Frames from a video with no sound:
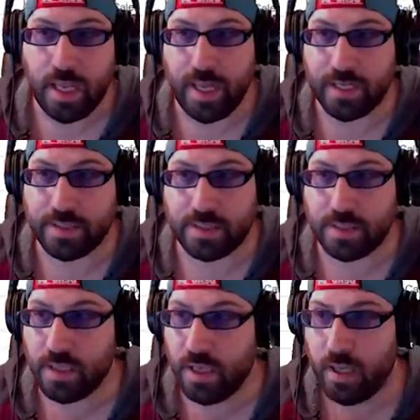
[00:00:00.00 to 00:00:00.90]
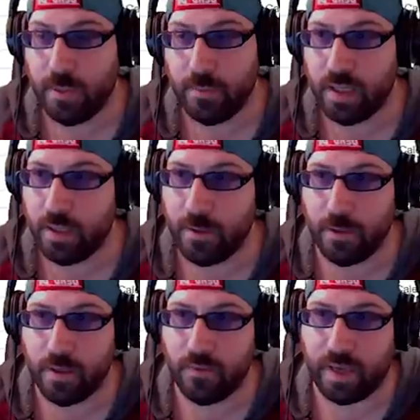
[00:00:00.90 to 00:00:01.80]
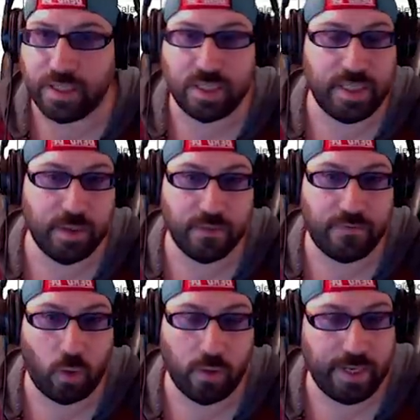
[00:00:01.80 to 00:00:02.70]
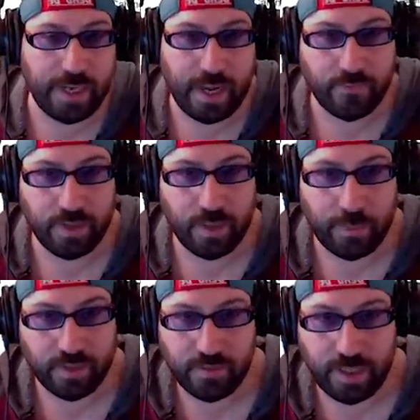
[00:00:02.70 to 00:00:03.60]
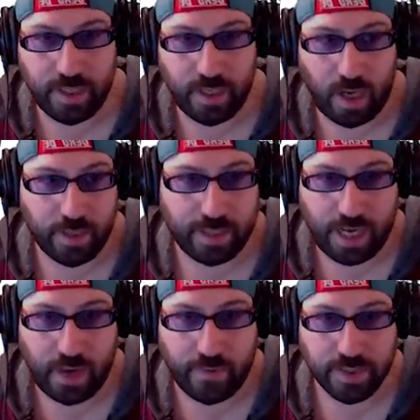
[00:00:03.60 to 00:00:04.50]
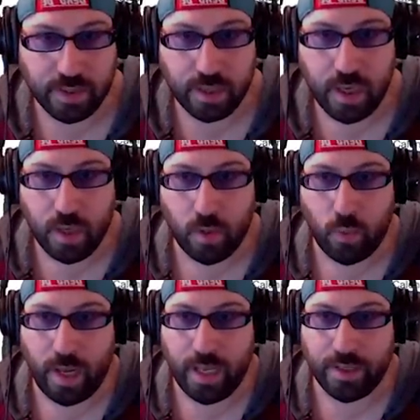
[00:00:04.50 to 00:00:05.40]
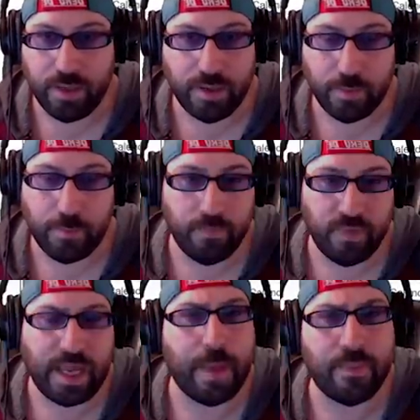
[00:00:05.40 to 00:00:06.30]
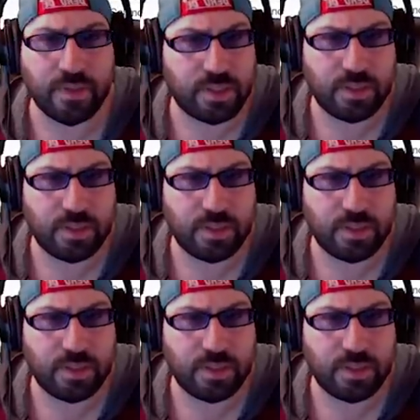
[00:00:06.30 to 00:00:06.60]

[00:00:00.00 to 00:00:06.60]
It's like tier fouring every ability on a character when the like Emma